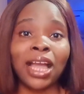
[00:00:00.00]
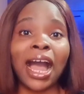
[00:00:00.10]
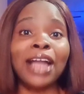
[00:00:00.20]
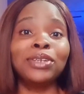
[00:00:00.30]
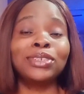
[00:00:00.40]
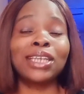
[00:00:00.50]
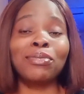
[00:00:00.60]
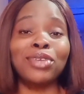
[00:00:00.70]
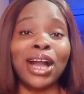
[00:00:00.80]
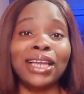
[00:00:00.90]
And you
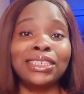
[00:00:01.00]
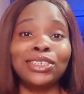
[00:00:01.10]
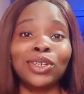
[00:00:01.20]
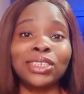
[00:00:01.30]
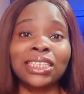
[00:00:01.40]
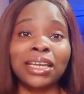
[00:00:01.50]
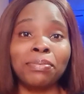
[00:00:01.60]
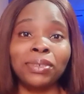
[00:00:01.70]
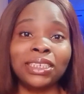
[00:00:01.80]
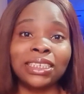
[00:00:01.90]
tell me you are eating just 3
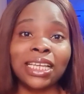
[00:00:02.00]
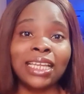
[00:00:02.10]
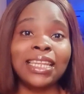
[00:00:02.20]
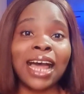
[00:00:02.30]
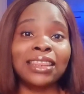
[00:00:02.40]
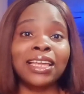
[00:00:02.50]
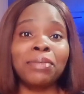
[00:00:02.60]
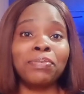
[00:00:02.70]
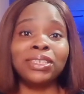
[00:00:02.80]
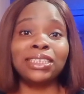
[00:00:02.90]
pieces. That
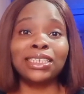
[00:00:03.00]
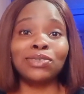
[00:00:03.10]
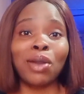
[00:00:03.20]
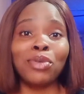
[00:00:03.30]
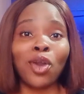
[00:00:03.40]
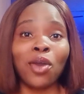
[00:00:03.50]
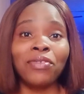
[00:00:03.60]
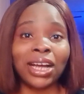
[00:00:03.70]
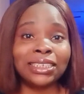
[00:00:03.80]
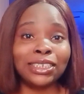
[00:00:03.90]
3 pieces, when we
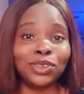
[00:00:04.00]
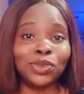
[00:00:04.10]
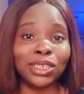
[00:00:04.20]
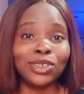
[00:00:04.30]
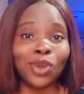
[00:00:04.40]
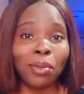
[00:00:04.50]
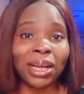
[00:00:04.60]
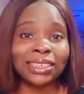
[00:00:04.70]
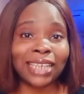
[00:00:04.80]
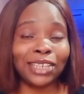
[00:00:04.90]
convert it to the
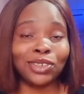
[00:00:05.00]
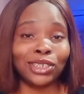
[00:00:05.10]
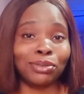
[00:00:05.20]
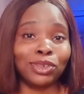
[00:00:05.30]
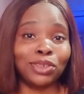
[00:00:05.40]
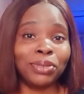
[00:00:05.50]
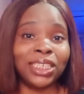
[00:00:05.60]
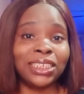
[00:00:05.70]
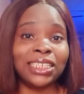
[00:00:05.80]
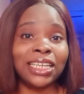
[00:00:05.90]
normal size you are supposed to
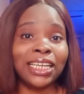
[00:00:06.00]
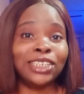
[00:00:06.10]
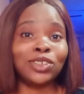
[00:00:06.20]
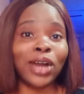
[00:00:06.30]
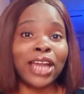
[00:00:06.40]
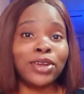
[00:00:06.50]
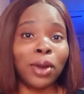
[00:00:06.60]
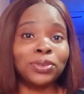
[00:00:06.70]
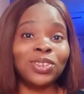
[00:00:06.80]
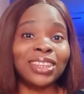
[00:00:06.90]
be eating, it's already
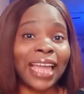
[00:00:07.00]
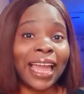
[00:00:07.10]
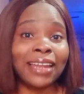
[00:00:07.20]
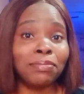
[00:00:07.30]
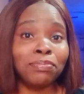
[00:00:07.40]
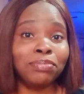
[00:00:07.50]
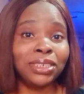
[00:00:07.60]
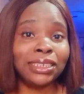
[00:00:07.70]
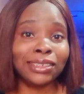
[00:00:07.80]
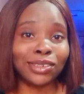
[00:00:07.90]
up to 10
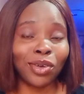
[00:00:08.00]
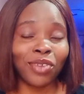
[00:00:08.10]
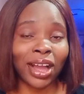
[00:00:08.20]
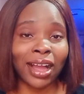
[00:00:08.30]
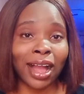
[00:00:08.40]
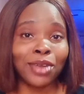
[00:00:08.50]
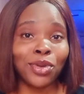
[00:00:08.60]
pieces of akara.